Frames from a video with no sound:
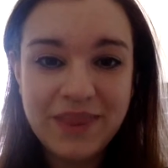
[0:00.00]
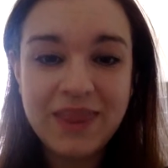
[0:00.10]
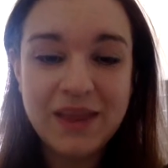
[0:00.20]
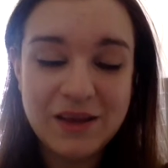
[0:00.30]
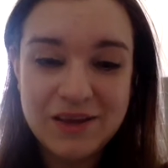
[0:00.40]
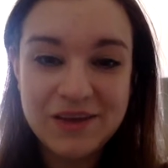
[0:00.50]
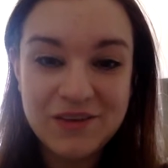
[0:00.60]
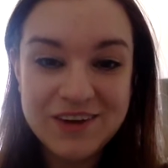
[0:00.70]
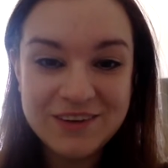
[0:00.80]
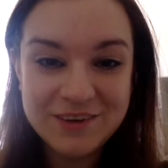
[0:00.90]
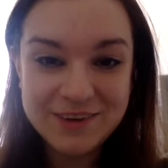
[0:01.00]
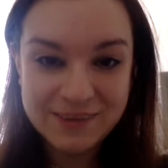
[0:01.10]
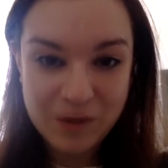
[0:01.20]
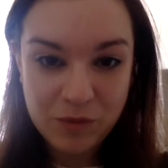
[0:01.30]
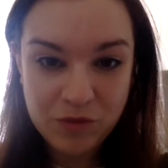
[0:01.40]
then you really do need to
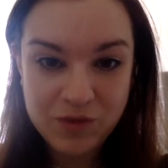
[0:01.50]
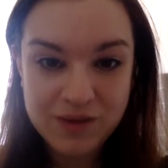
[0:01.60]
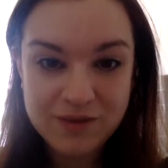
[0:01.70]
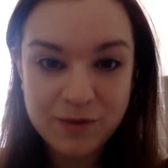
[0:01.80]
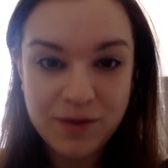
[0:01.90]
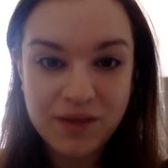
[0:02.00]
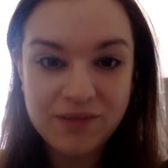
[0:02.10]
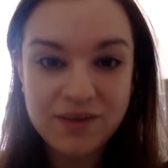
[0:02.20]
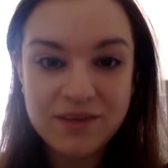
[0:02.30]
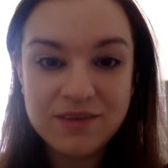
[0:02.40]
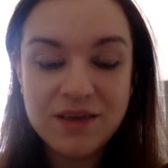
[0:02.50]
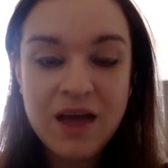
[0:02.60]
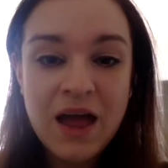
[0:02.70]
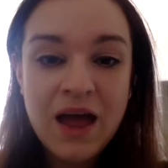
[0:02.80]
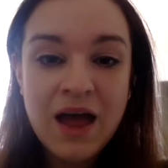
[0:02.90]
get movement into your pelvis.
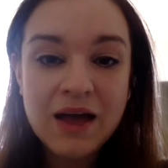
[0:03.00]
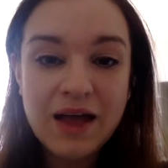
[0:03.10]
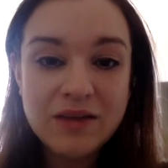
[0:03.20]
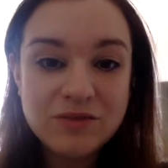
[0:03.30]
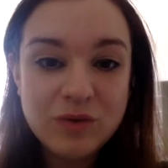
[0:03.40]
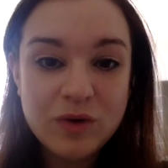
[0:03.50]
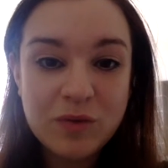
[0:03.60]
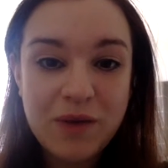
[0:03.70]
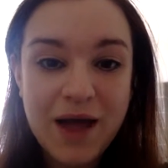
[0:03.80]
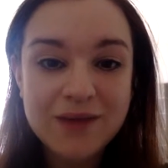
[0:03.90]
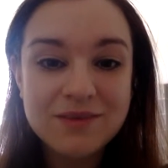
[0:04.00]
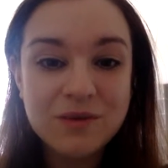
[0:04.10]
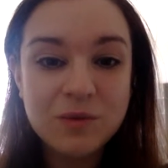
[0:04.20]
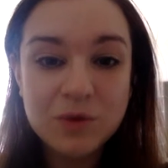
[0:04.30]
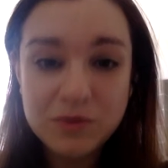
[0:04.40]
Castor oil packs
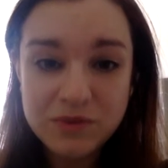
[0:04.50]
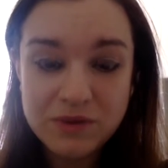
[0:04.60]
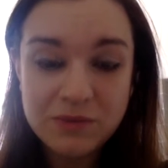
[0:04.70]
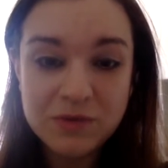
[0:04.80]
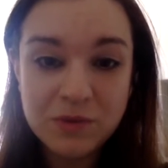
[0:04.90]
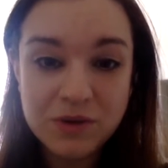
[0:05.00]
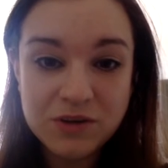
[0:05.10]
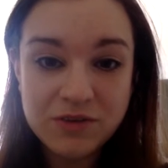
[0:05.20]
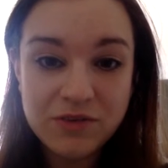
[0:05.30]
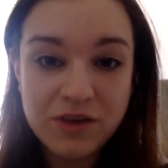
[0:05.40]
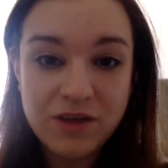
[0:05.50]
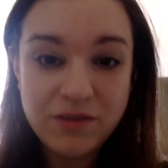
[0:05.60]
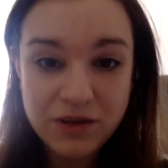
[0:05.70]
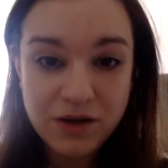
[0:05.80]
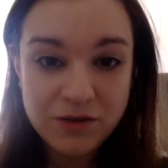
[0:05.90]
and womb steams are wonderful. If
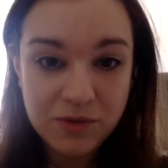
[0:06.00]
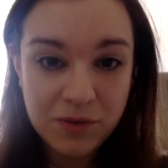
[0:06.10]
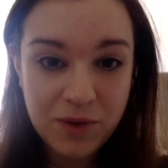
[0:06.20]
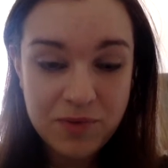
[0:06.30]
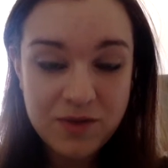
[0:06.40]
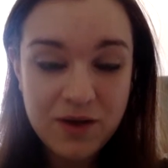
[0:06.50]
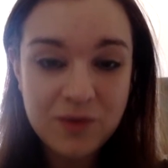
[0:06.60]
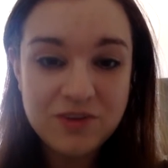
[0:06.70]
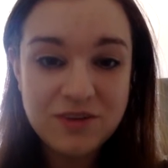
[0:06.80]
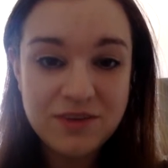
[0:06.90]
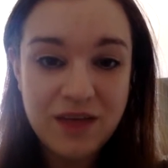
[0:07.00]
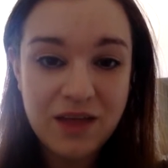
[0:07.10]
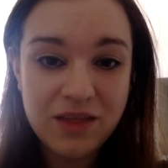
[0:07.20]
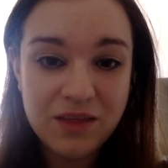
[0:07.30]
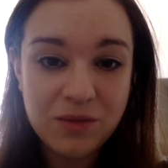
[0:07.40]
you go to my website, which is
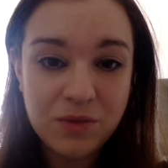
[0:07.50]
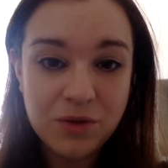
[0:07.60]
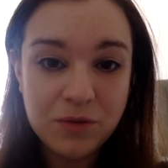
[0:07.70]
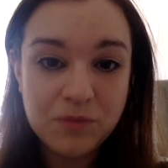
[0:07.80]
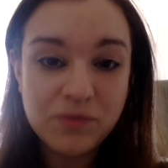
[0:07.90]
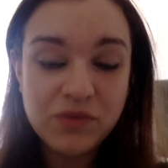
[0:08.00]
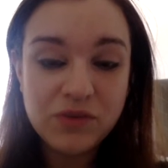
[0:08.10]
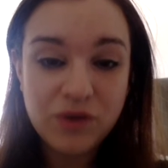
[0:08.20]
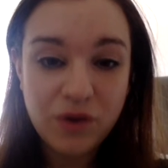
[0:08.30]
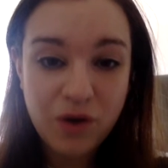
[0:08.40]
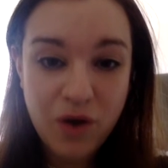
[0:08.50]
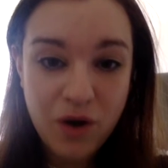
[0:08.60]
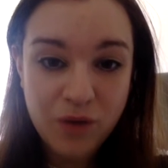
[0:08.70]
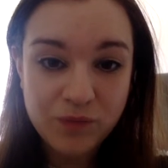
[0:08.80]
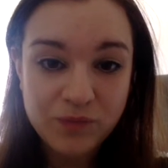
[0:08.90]

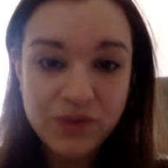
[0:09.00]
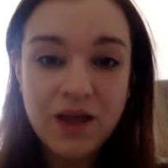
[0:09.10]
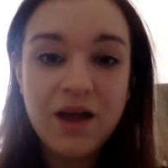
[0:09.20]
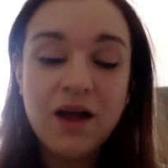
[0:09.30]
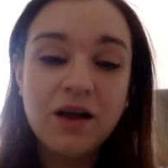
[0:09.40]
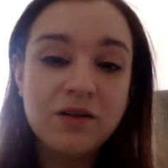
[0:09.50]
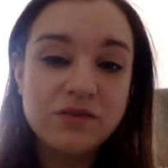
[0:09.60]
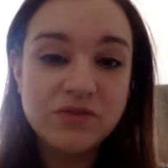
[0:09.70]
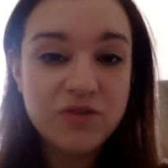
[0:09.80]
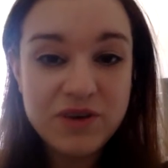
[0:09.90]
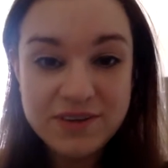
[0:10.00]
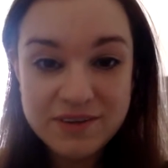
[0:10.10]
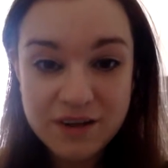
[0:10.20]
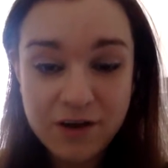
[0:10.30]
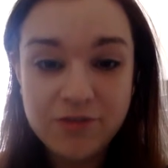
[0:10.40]
thehealthywomb.com, go to free
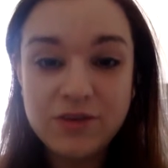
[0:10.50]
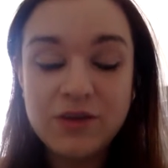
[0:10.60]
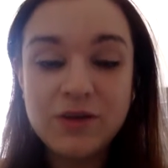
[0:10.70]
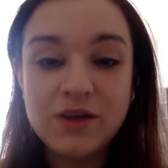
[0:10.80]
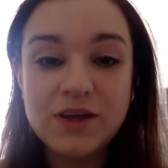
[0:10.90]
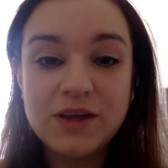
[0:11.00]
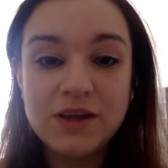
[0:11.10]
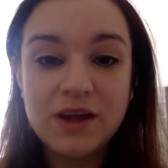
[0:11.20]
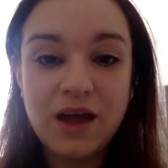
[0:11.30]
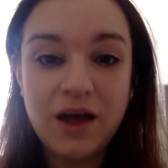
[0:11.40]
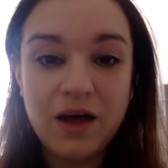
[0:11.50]
stuff, you can